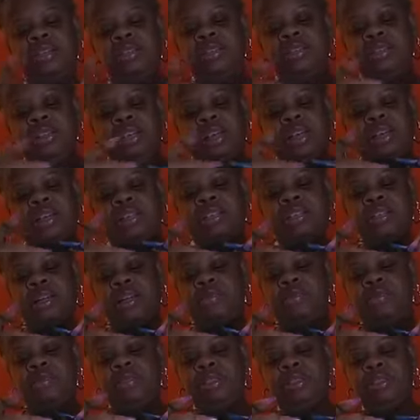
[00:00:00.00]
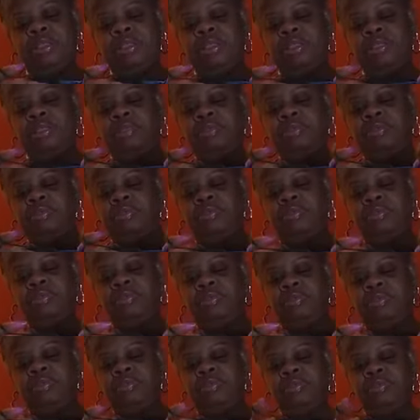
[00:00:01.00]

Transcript: the colors I wasn't.